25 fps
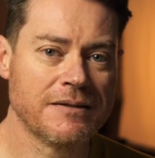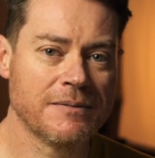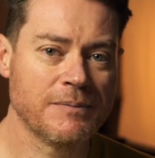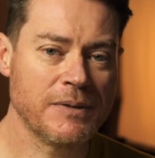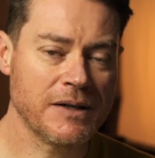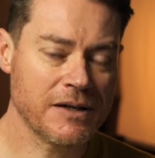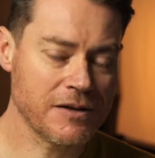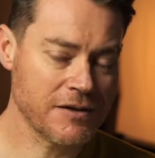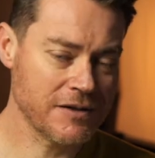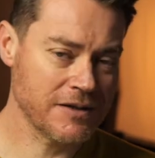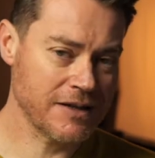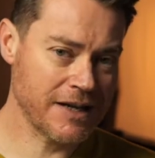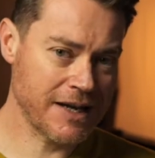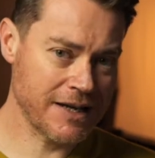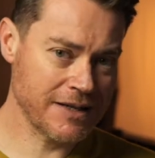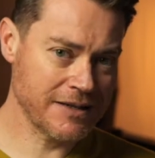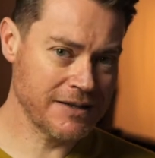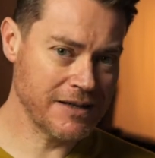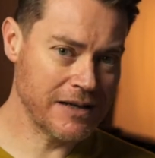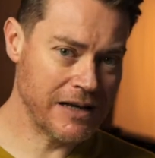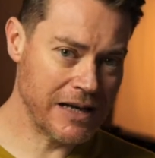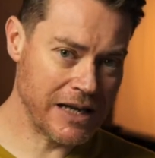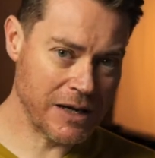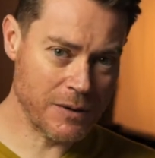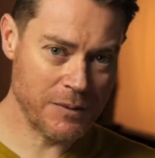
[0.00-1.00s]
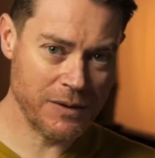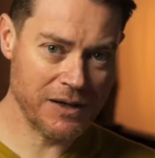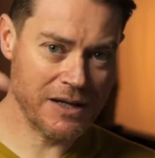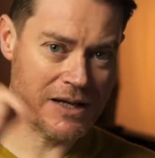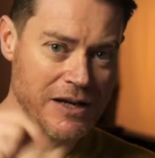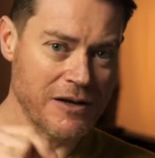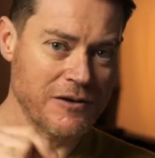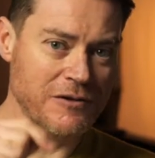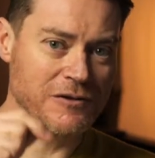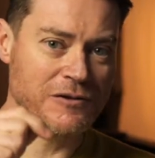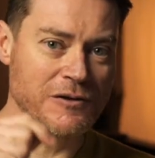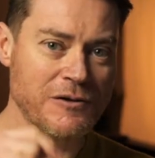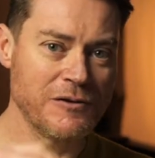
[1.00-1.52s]
because as the liquid
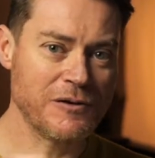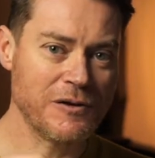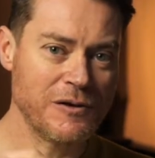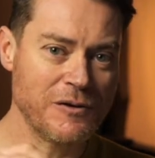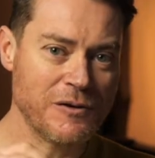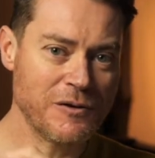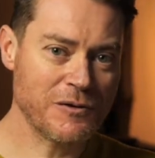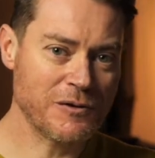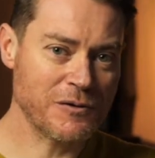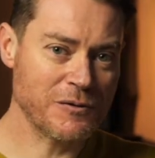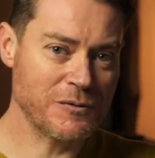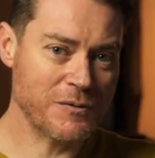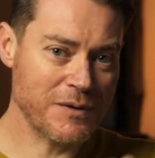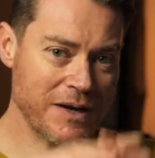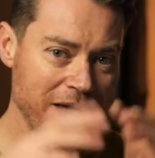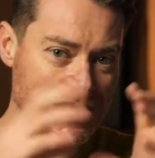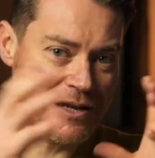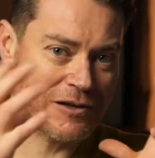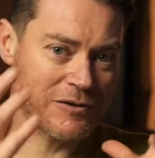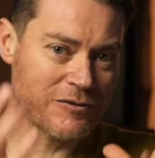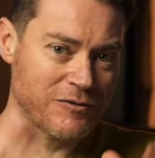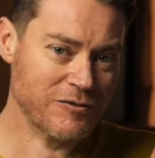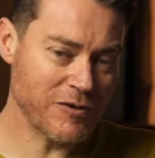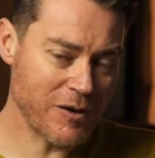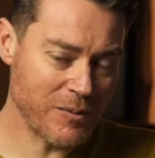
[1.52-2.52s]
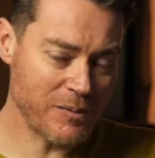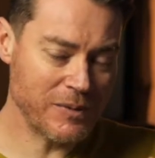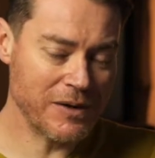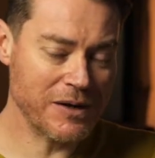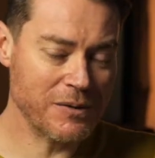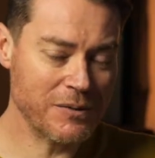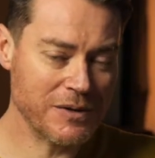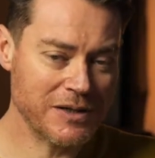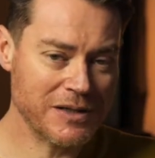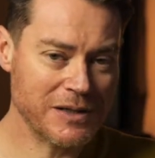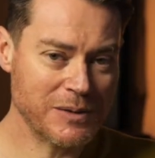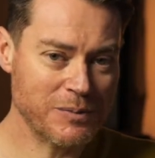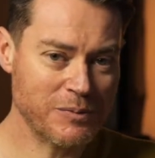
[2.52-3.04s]
goes through the nozzle, each droplet
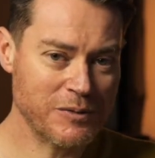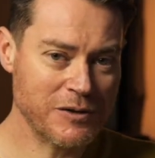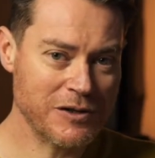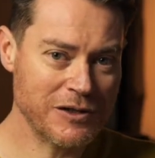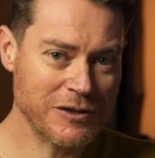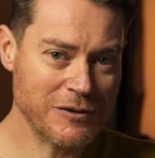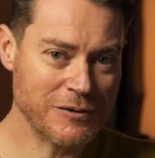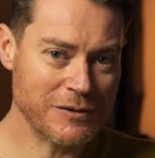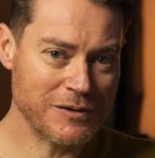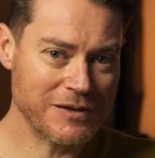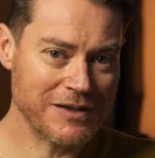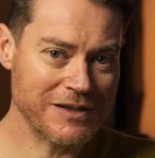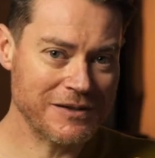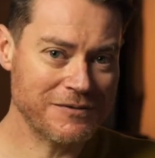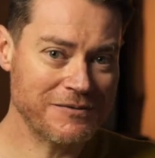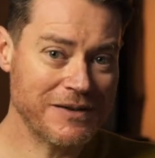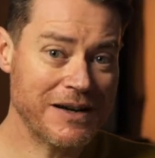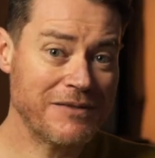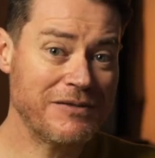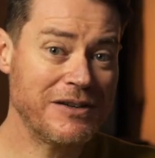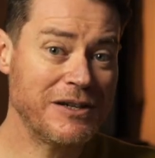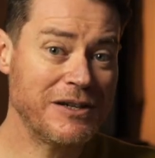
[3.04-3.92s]
which is produced is very